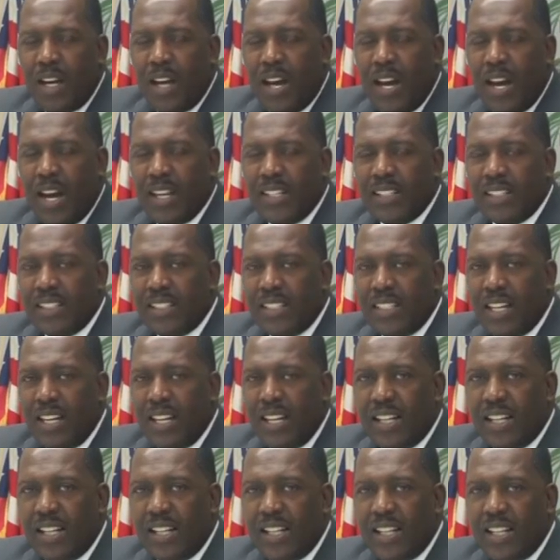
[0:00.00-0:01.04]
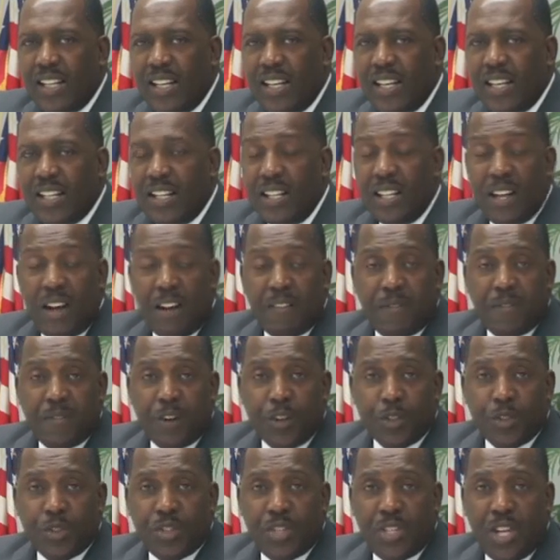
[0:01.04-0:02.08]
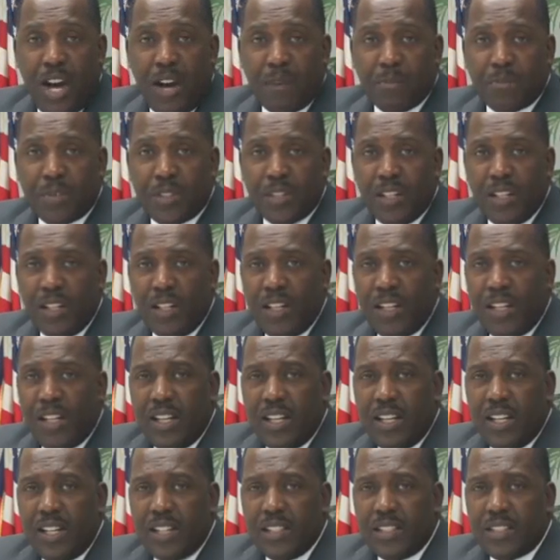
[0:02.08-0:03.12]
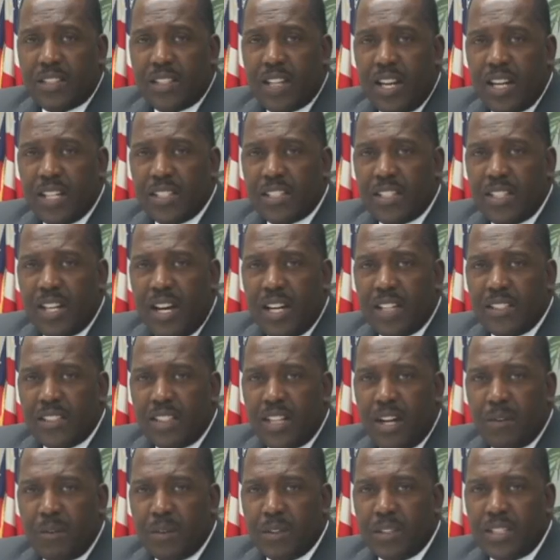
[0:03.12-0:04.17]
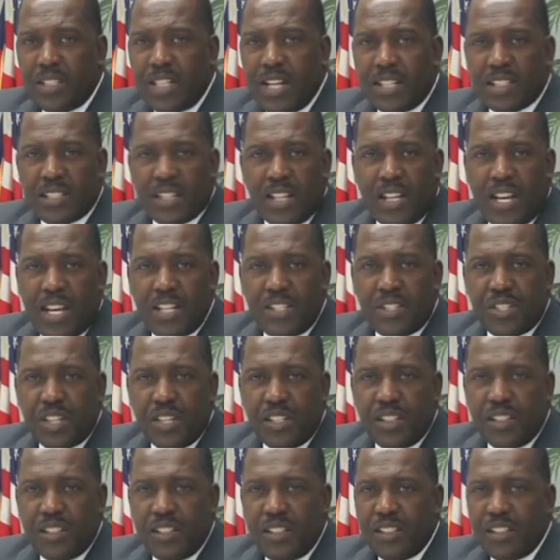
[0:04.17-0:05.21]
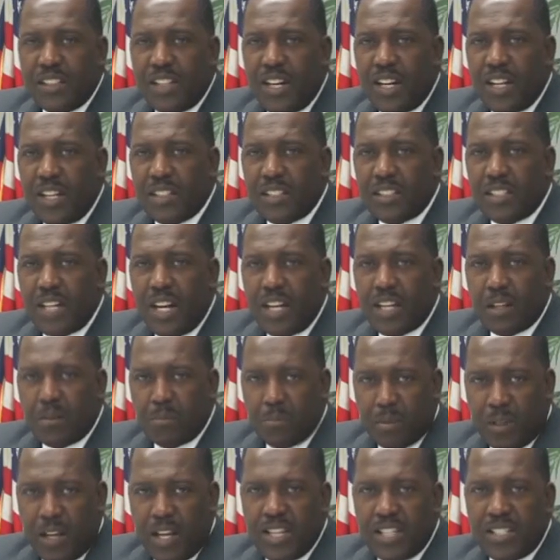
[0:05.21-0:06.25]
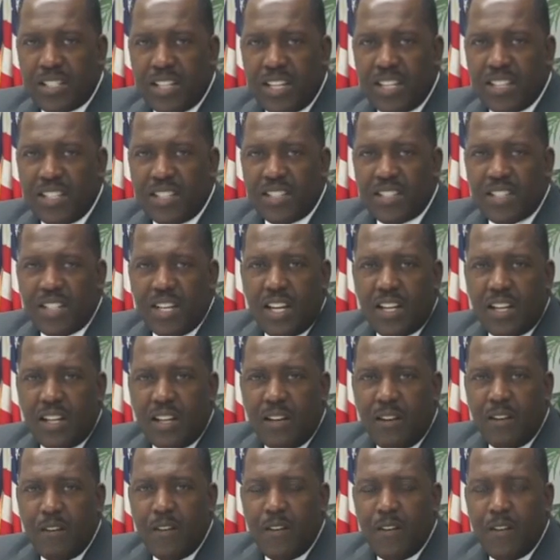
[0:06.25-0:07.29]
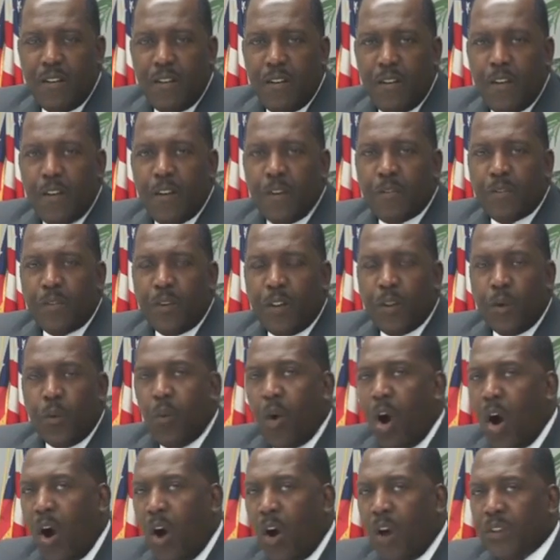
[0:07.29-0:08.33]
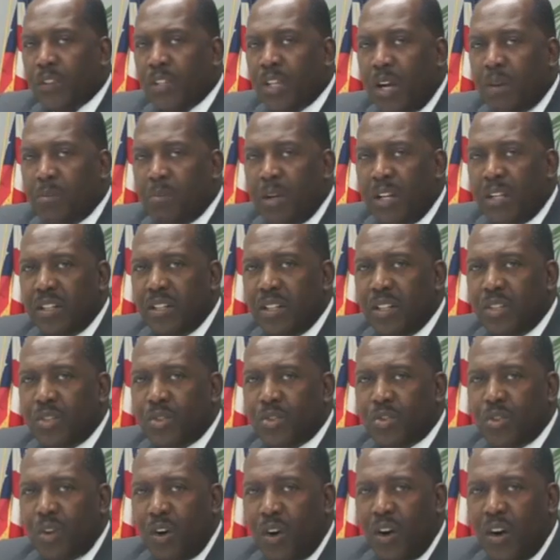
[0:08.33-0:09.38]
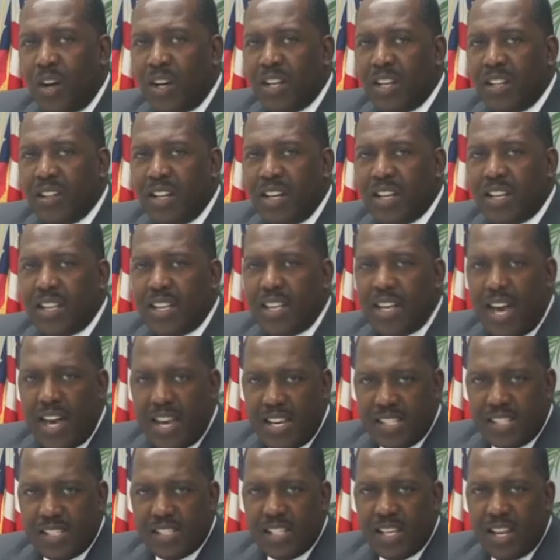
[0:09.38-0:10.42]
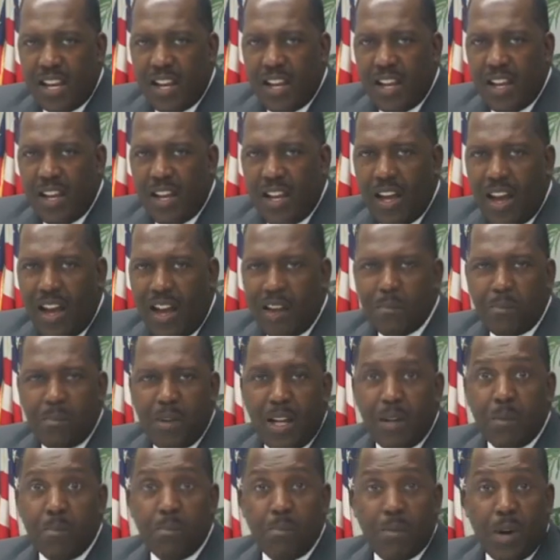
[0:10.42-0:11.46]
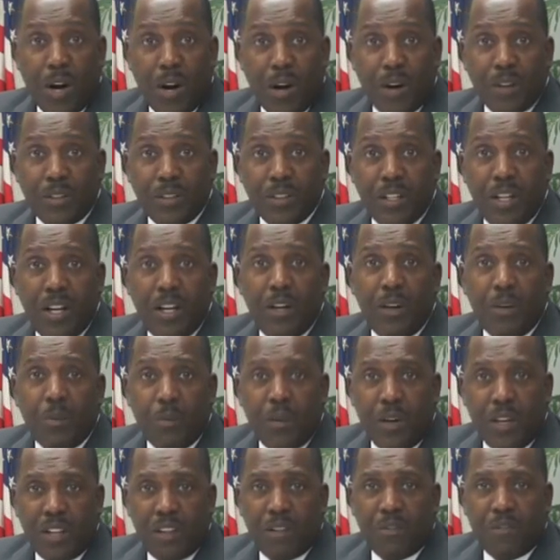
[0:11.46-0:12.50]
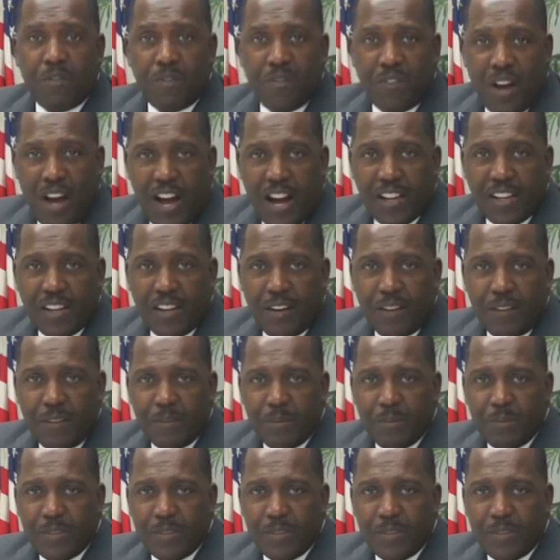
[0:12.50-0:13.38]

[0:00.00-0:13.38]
And in that first chapter, it says that there was desolation that had taken place in the city. For the walls had been destroyed and the gates had been burned with fire.